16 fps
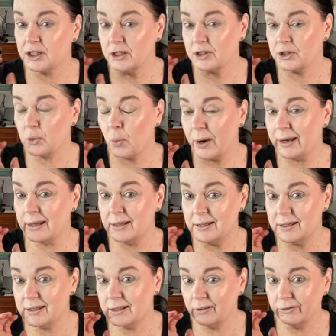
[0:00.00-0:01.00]
it looks whitey
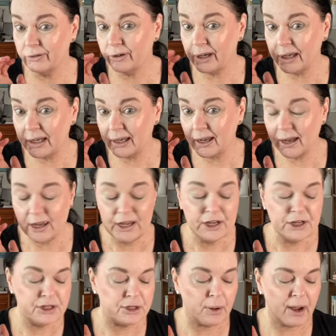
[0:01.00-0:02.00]
silvery.
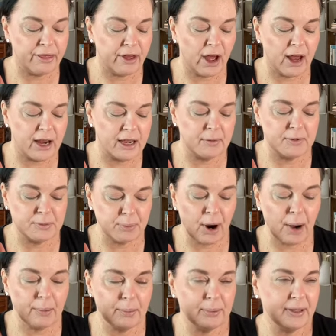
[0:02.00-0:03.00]
So I thought it was
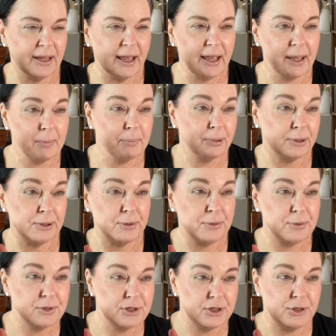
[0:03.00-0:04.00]
probably a
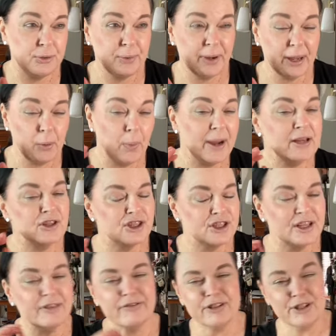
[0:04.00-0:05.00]
blue to a white
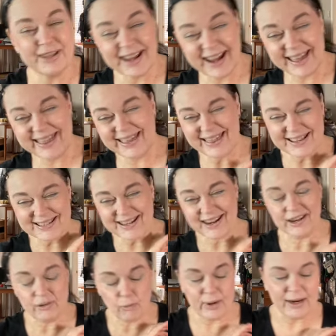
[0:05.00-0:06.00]
shift. So I think that's
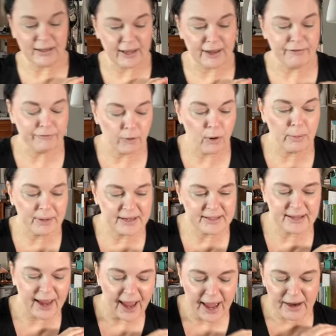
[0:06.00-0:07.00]
kind of what I went for, because
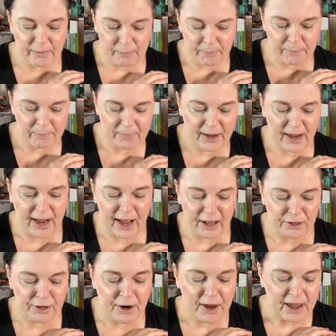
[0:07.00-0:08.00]
I had a
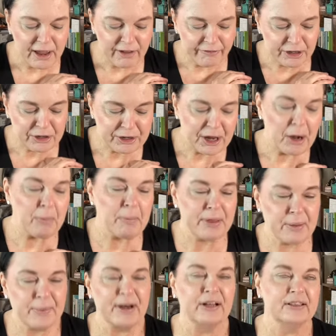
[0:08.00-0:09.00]
color figured out, but
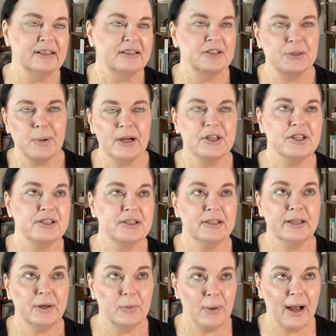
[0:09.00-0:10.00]
then when I look at the swatches, I'm
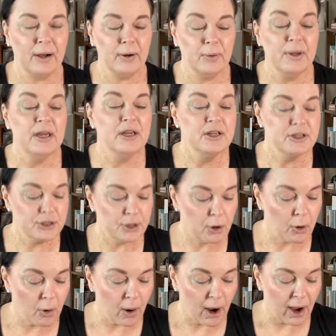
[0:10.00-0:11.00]
like, wow.
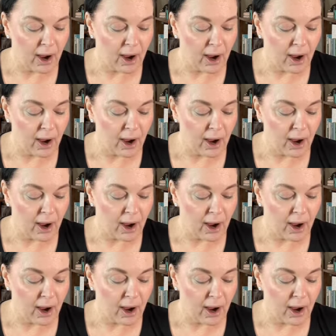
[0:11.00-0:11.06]
So